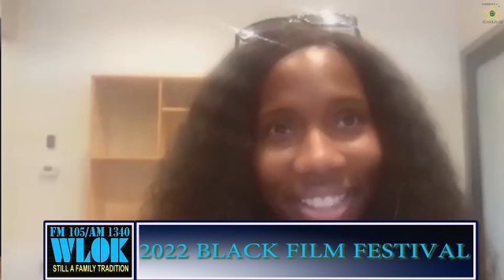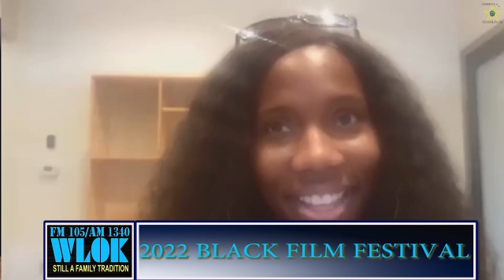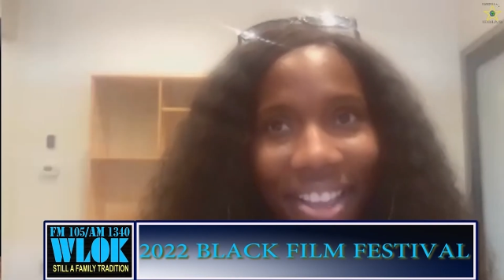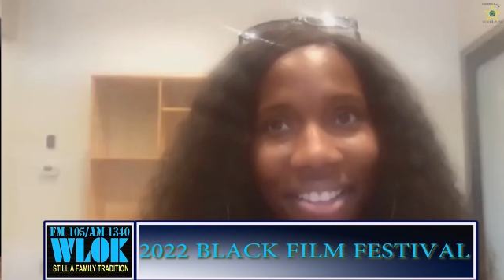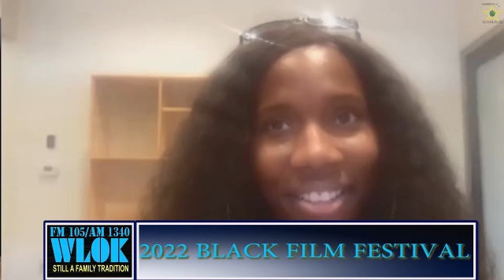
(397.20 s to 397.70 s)

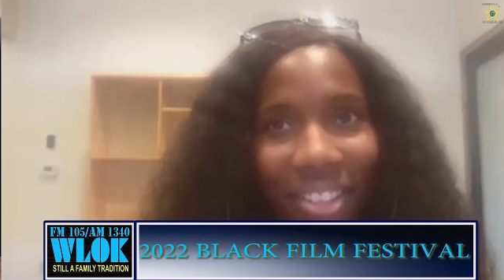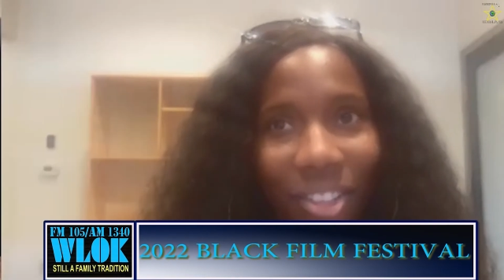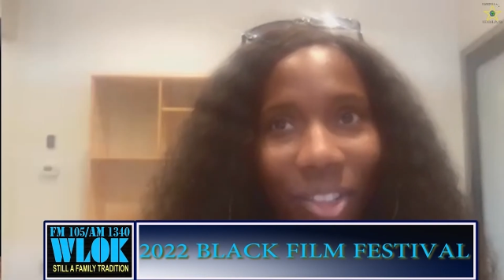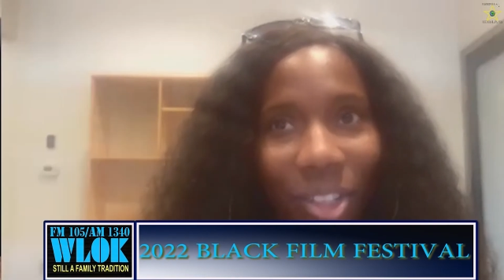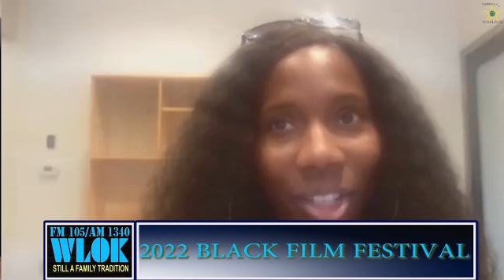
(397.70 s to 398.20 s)
that
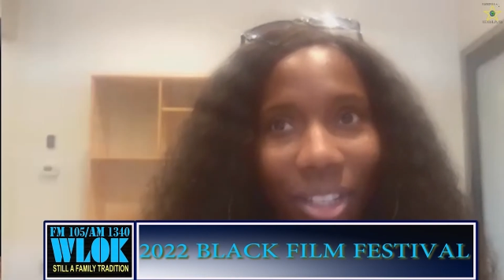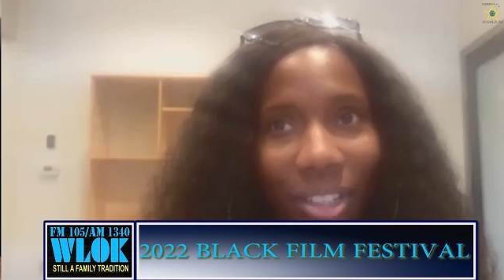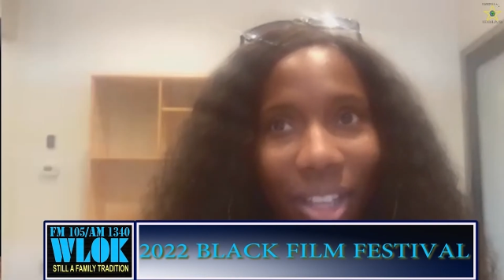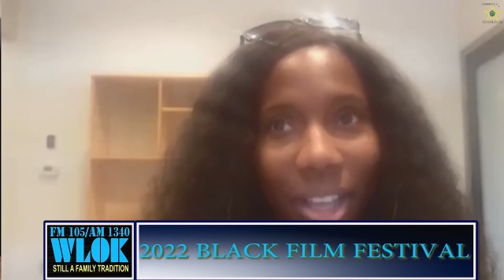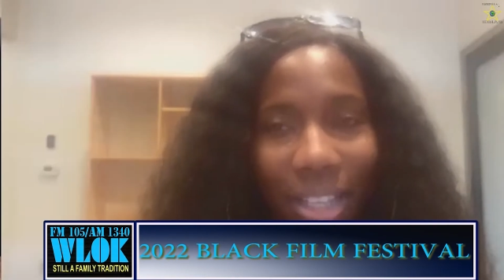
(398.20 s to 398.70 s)

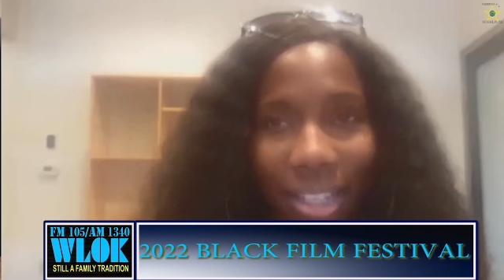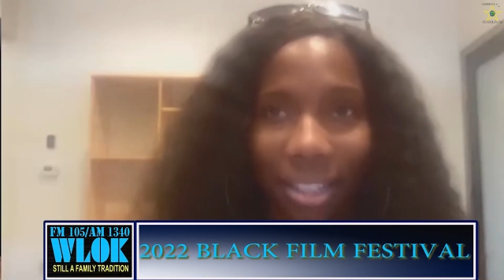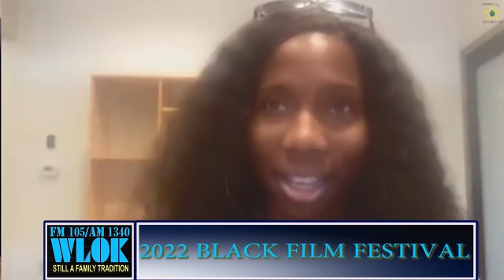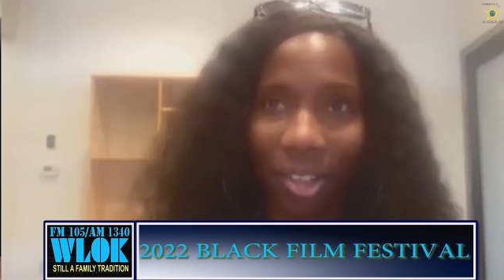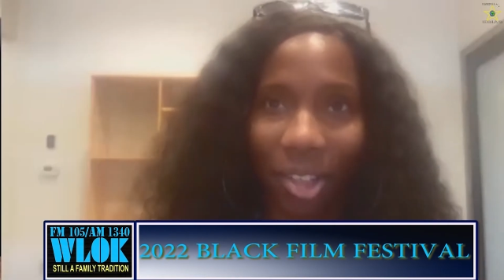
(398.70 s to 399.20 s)
like
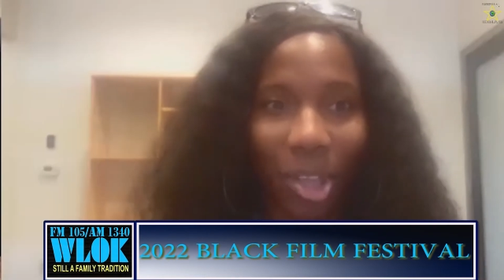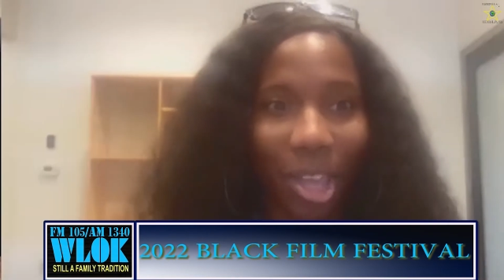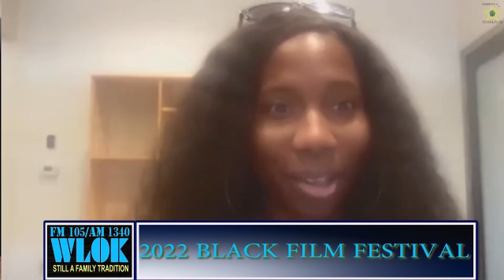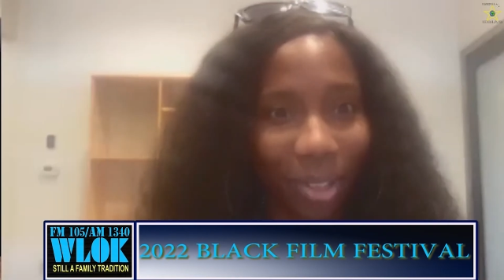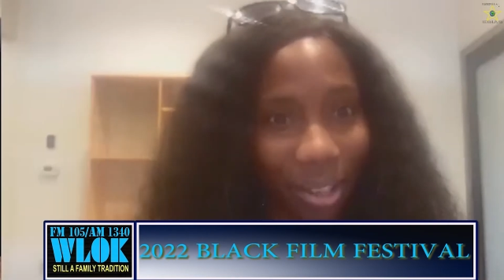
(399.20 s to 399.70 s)

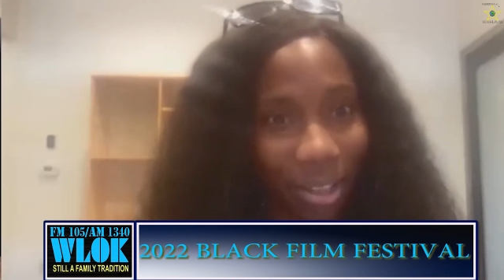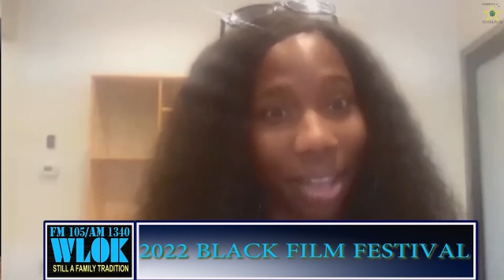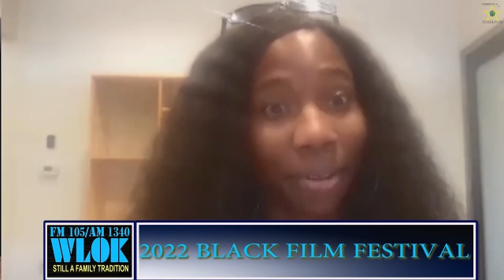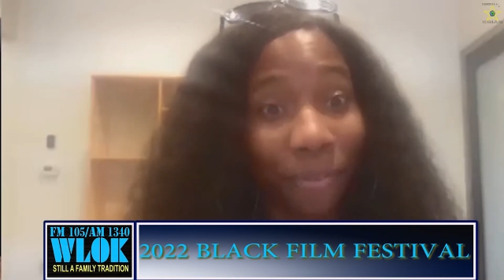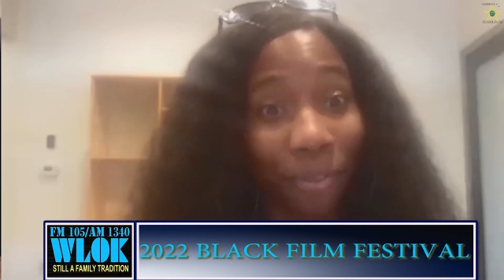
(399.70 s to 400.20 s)
an,
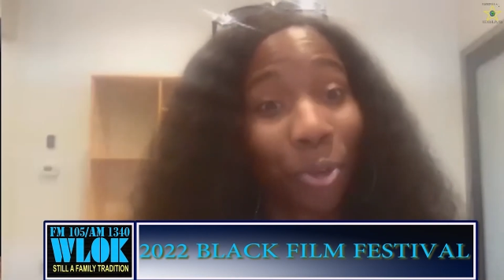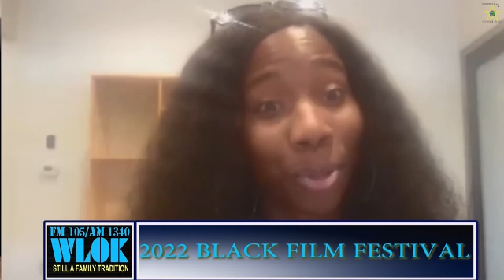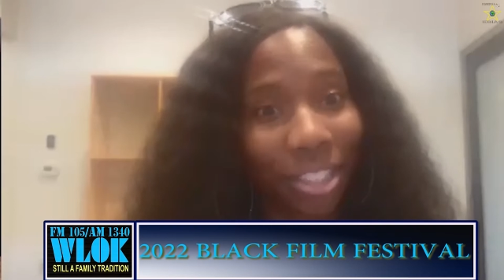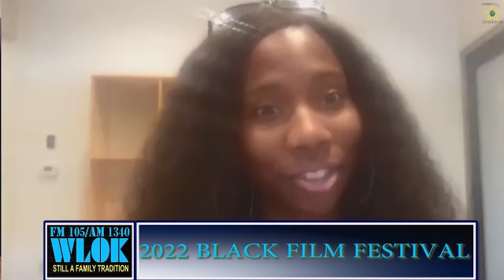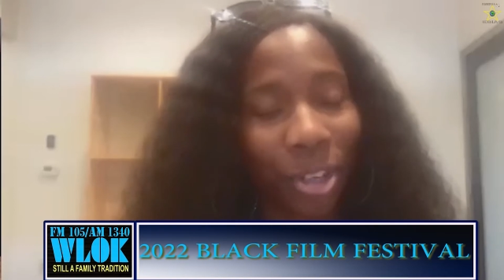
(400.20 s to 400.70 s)

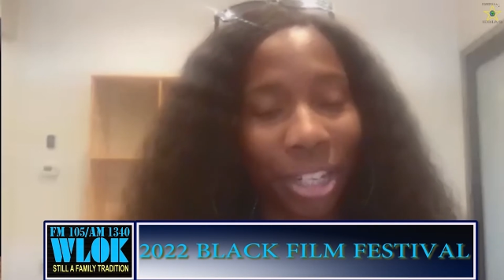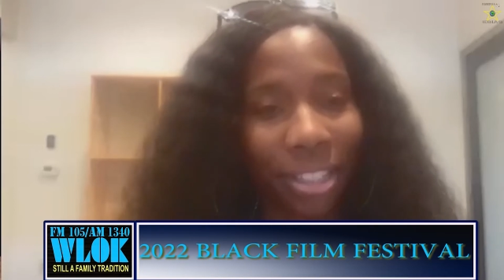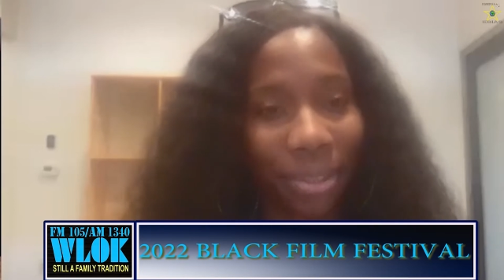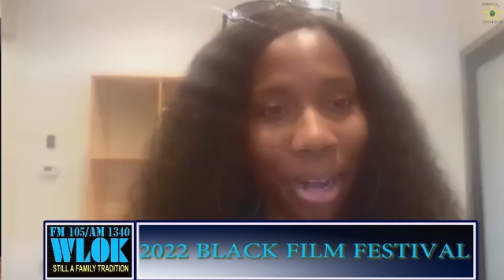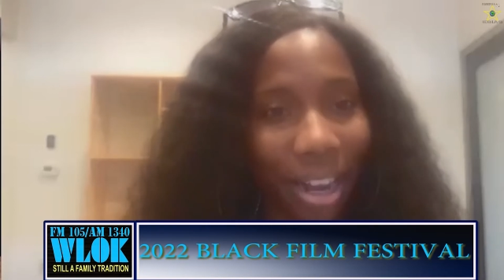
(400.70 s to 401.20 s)
influence or
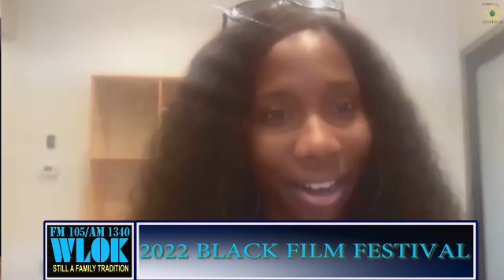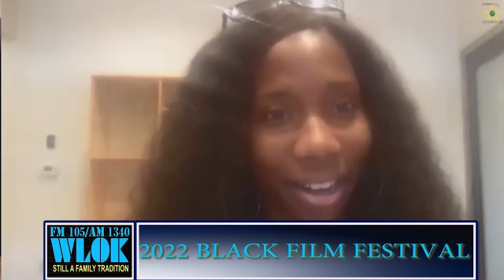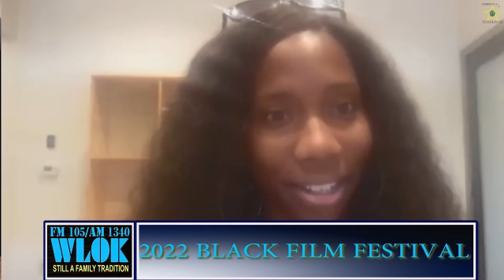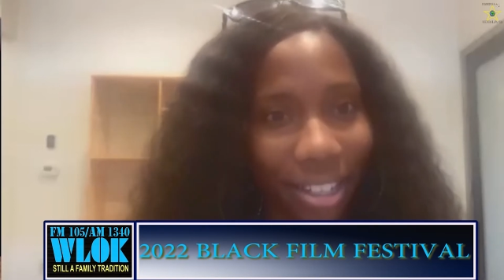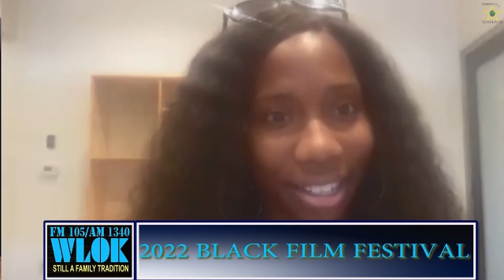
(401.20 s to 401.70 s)

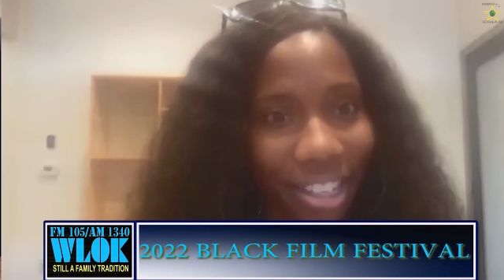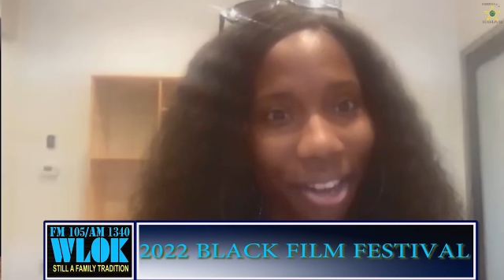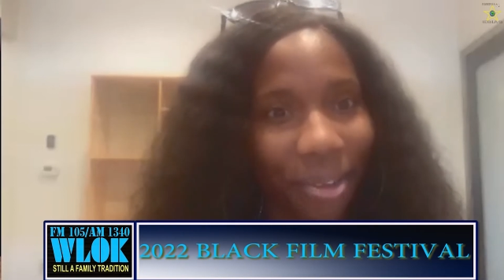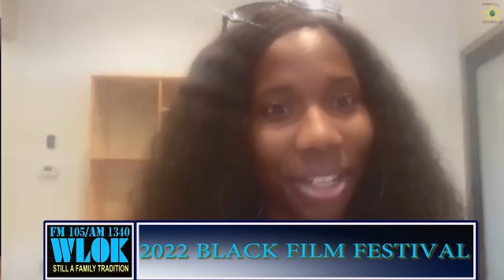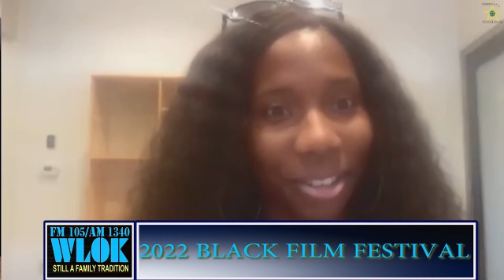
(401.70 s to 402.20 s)
inspired and
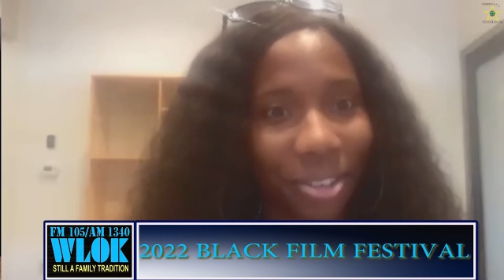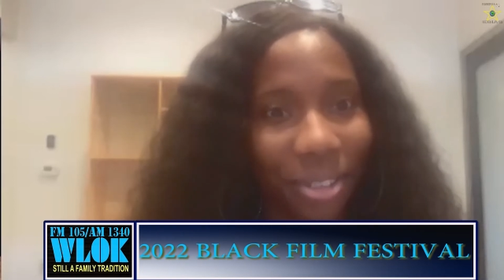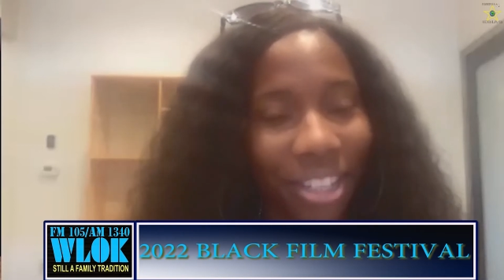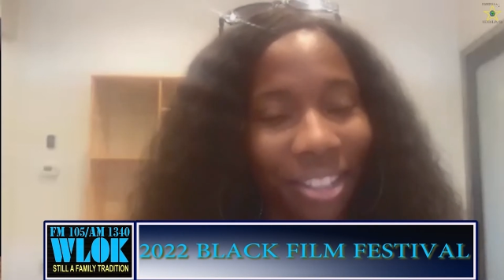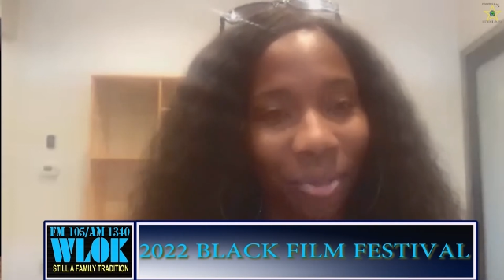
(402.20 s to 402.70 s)
carried on
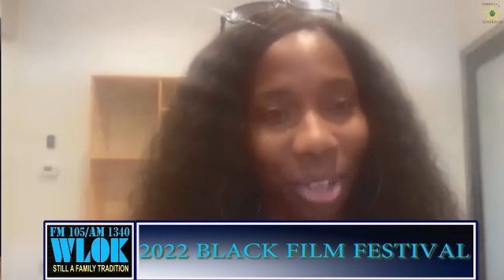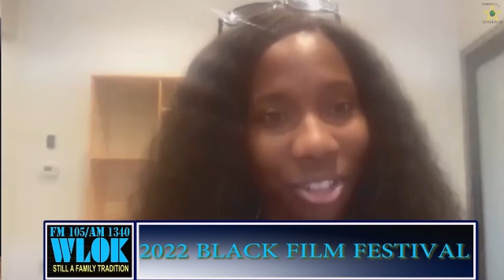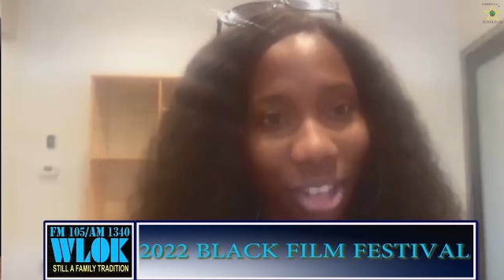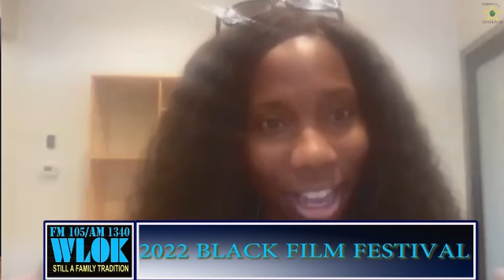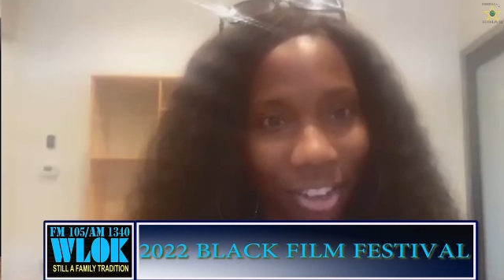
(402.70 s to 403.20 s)
in
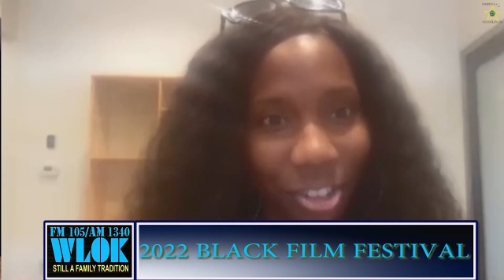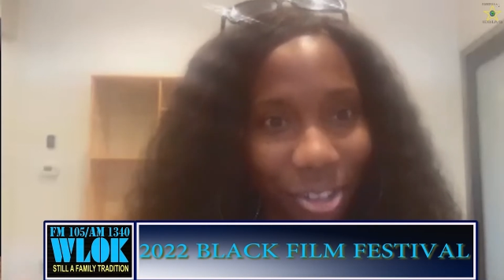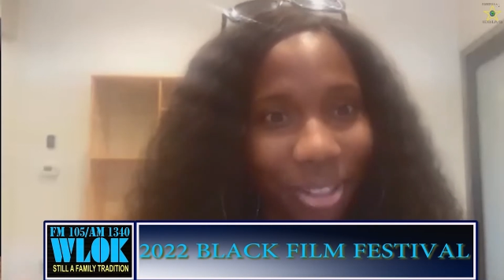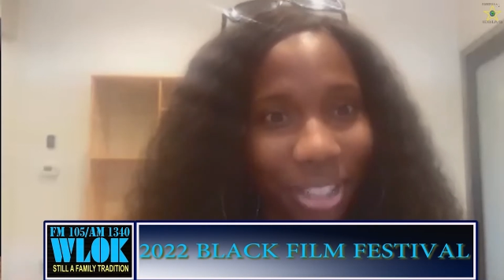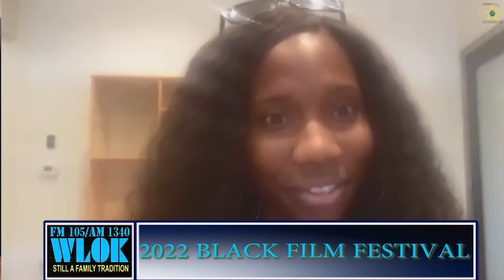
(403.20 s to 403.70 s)
which how
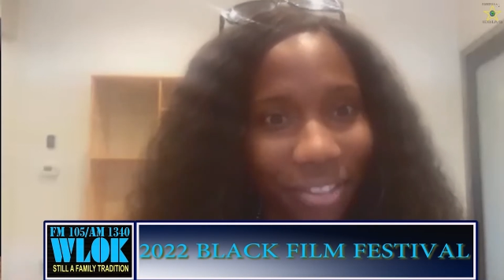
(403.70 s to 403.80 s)
you live